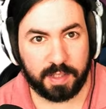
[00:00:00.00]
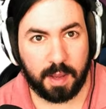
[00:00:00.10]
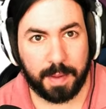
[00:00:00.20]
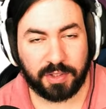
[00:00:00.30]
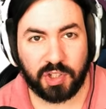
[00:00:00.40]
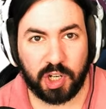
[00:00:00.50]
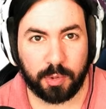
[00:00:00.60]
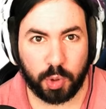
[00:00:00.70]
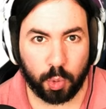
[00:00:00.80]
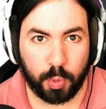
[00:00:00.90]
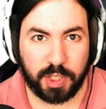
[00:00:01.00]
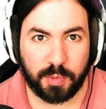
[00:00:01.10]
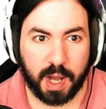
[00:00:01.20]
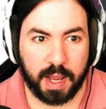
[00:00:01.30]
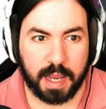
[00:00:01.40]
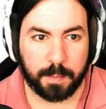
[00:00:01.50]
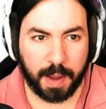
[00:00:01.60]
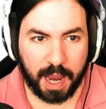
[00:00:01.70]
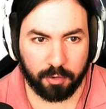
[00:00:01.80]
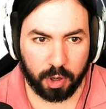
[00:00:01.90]
We see a message here between Weegeepie and
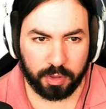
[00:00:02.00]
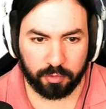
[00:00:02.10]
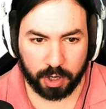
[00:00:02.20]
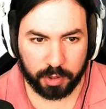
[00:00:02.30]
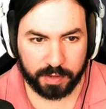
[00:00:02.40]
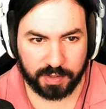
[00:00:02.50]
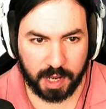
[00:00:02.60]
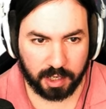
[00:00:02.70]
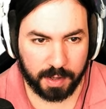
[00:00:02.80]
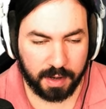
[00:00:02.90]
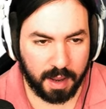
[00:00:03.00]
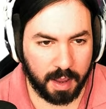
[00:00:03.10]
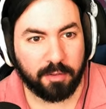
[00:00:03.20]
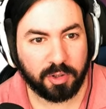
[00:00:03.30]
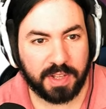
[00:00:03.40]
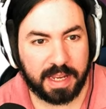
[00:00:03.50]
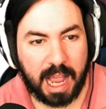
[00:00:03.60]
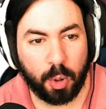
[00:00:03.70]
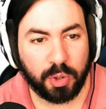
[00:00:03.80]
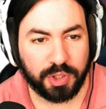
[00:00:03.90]
Pyro, the writer of this document. Pyro saying,
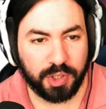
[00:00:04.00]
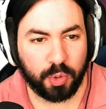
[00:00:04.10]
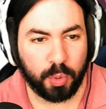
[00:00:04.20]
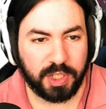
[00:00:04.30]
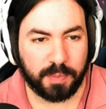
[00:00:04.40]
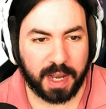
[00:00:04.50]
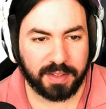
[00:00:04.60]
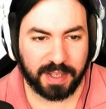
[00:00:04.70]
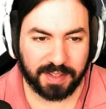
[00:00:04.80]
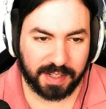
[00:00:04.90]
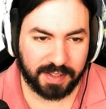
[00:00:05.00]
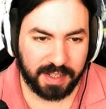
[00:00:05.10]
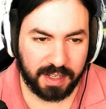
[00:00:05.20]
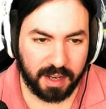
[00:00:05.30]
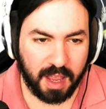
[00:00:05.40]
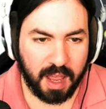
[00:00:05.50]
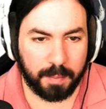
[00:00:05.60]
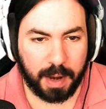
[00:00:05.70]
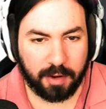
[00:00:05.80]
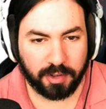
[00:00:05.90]
how old are you? Weegeepie says sixteen.
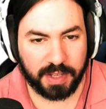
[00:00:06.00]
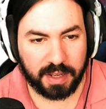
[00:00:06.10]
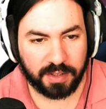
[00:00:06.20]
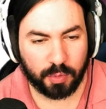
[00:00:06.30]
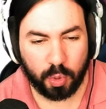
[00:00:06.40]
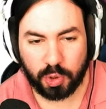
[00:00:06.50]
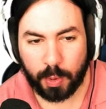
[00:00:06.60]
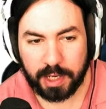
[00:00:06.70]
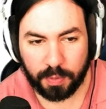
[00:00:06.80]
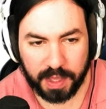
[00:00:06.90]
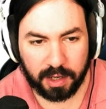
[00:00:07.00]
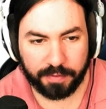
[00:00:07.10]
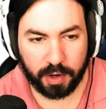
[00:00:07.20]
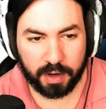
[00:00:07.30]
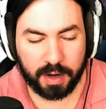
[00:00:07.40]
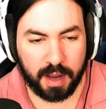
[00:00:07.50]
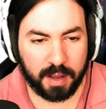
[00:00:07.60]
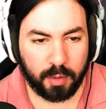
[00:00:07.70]
Pyro says, which way do you think of her?